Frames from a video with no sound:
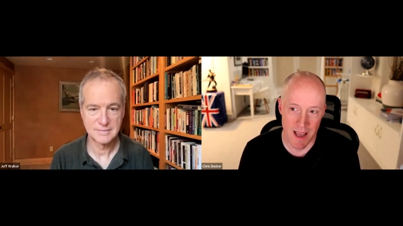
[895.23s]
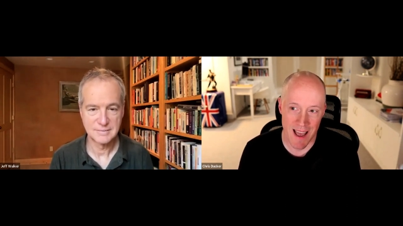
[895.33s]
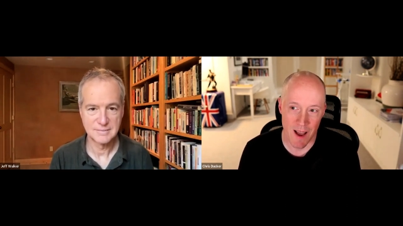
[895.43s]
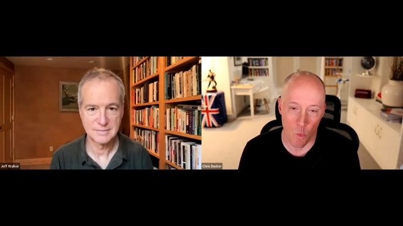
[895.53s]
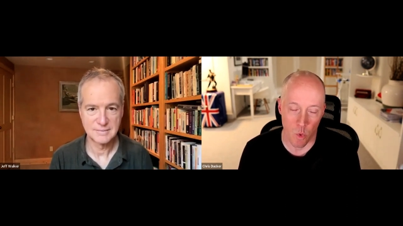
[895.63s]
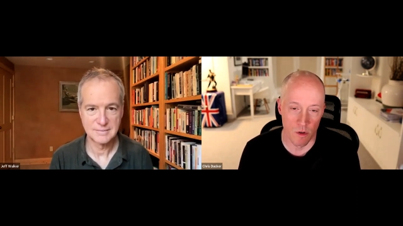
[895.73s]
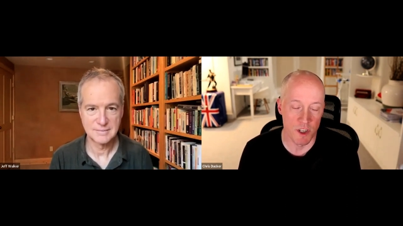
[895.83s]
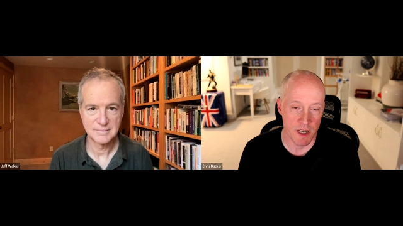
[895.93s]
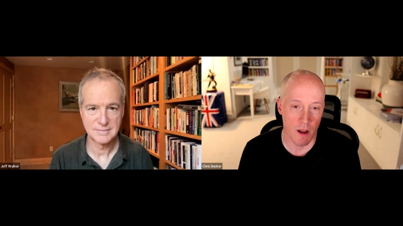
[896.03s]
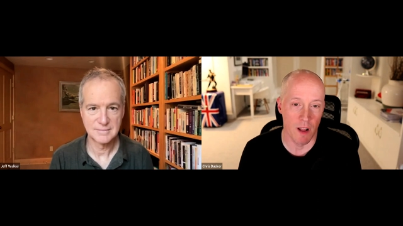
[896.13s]
Speaker 1: will sell
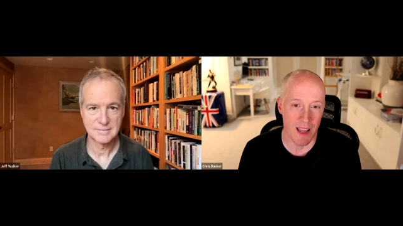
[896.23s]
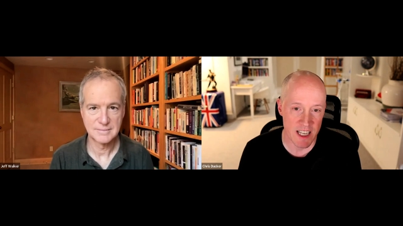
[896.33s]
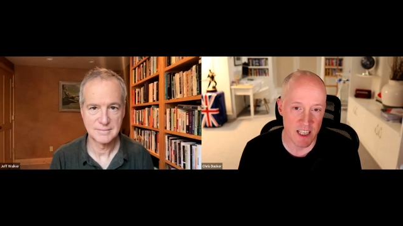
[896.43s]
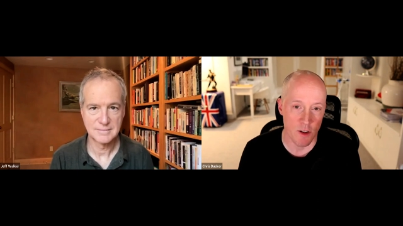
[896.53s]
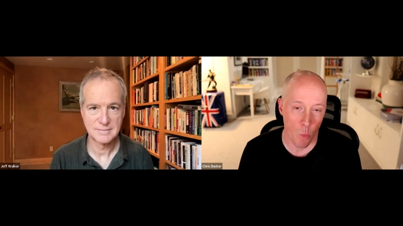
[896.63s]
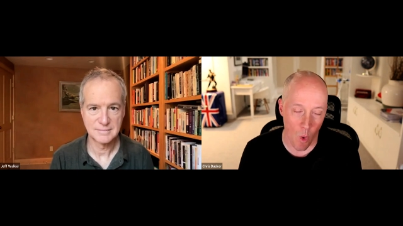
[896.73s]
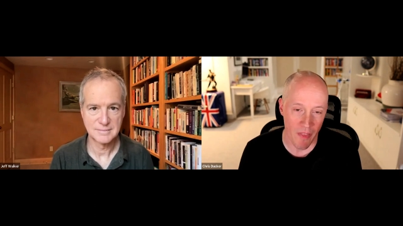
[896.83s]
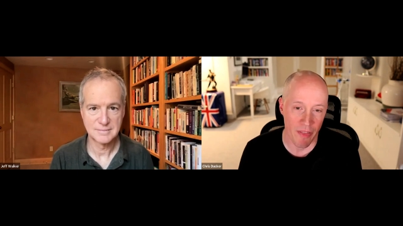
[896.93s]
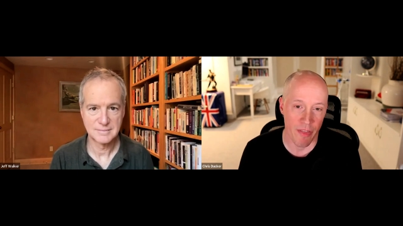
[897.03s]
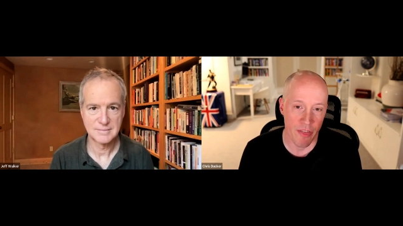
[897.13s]
less than
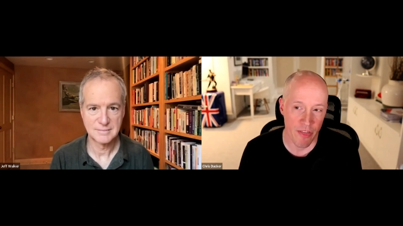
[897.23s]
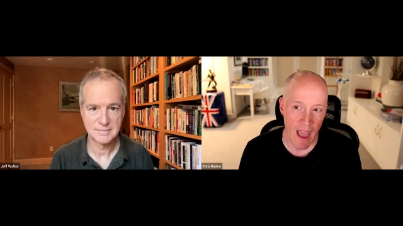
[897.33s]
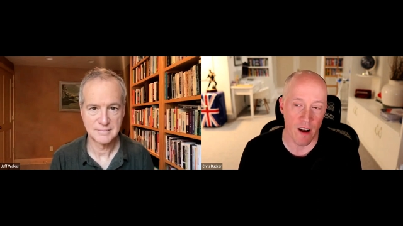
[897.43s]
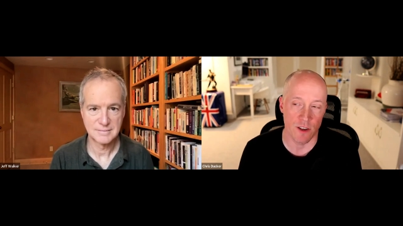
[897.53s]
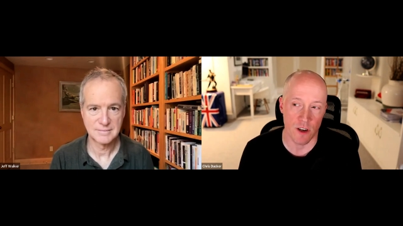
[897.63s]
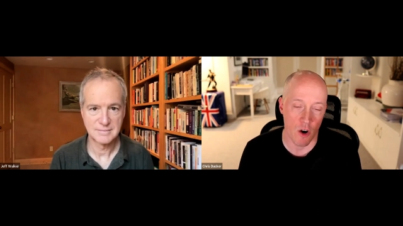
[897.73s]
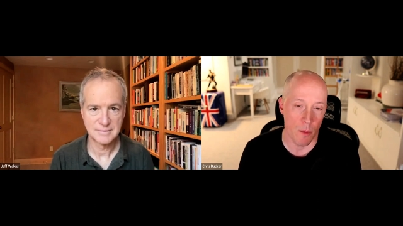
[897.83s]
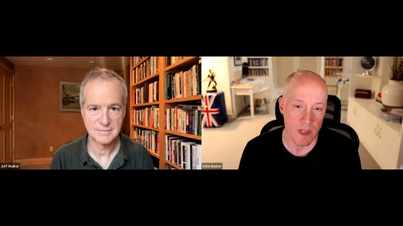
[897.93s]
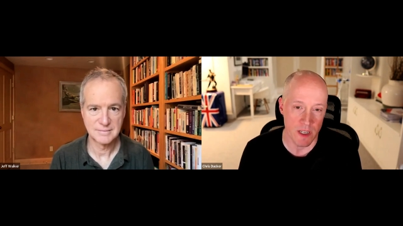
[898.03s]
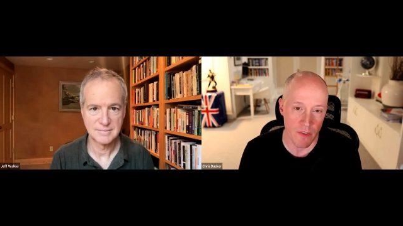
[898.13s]
1,000 copies in
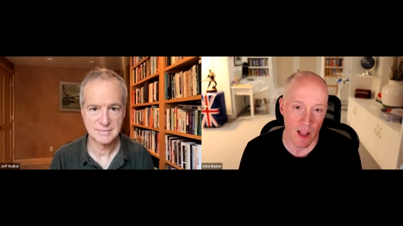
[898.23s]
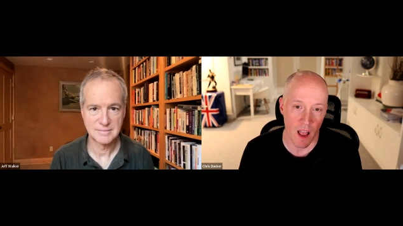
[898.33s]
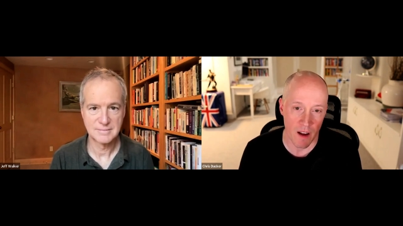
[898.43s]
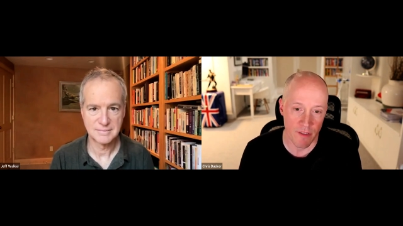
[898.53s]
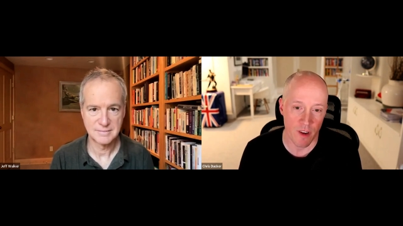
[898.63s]
their lifetime.